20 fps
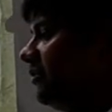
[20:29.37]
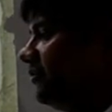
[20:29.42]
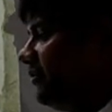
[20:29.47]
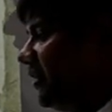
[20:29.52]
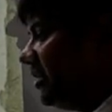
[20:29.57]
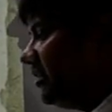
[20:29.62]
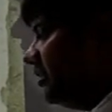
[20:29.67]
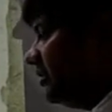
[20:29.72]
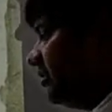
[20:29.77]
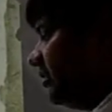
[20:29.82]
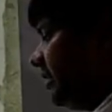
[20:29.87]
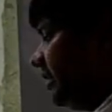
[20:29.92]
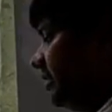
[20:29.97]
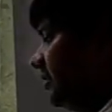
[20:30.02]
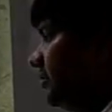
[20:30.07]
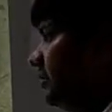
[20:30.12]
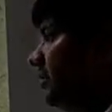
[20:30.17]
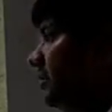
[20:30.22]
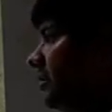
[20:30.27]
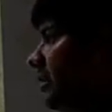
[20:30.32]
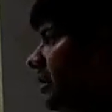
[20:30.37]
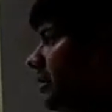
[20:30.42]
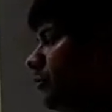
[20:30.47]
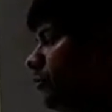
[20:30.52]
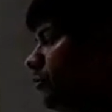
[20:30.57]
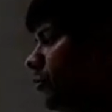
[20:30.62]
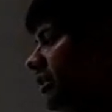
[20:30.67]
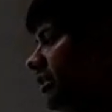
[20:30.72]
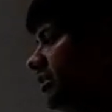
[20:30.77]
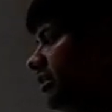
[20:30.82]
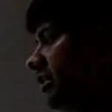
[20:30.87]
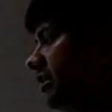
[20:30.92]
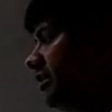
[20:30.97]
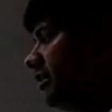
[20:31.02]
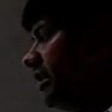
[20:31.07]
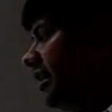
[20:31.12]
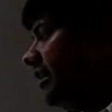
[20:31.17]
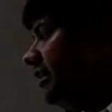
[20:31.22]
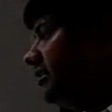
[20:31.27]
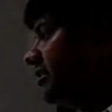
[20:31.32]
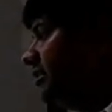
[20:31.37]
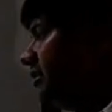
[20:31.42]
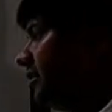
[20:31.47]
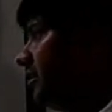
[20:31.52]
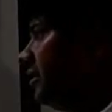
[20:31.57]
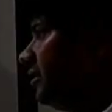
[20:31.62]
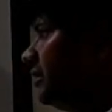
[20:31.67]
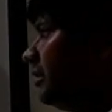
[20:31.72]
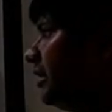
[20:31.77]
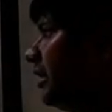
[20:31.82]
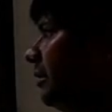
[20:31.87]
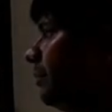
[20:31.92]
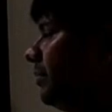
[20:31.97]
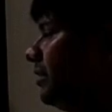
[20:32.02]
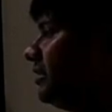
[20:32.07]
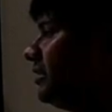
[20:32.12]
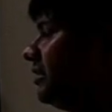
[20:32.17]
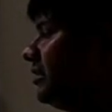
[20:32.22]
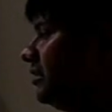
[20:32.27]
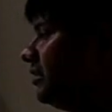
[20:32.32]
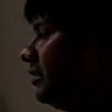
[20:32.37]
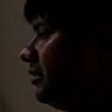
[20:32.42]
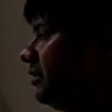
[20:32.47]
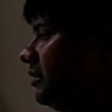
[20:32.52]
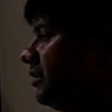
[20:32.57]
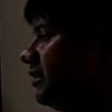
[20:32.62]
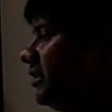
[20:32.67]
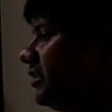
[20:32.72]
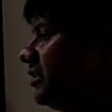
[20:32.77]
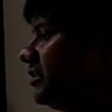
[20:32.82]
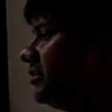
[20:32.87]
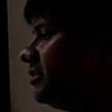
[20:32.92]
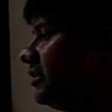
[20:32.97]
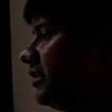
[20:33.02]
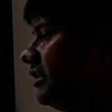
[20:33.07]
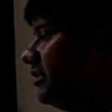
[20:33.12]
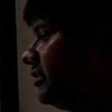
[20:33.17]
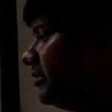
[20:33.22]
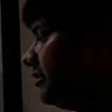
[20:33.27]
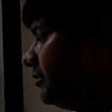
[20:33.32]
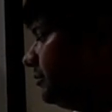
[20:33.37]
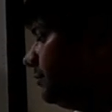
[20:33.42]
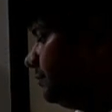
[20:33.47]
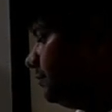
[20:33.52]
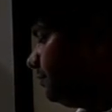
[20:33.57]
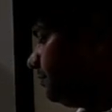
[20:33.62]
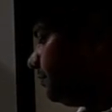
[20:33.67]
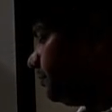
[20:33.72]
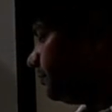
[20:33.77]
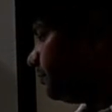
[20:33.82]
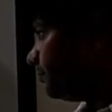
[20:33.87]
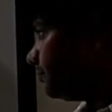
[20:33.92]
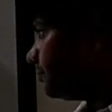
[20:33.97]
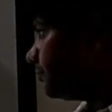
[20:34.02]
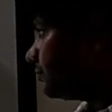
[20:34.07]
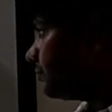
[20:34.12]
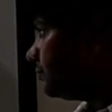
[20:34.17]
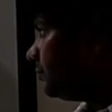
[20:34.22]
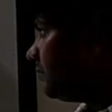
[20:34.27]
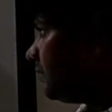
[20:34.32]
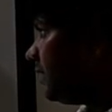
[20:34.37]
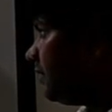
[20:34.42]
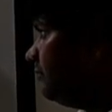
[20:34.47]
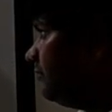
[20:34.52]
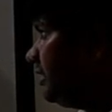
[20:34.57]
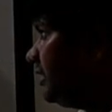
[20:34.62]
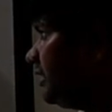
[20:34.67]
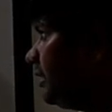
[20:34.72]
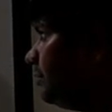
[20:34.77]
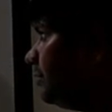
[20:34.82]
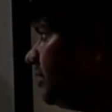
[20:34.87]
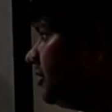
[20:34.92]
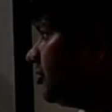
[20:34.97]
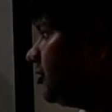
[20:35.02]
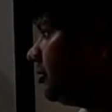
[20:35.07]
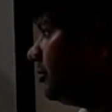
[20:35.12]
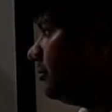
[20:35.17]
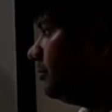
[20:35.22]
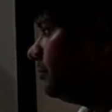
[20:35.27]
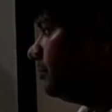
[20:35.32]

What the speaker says: effect is there, exponentially rise happens in the leakage currents with temperature.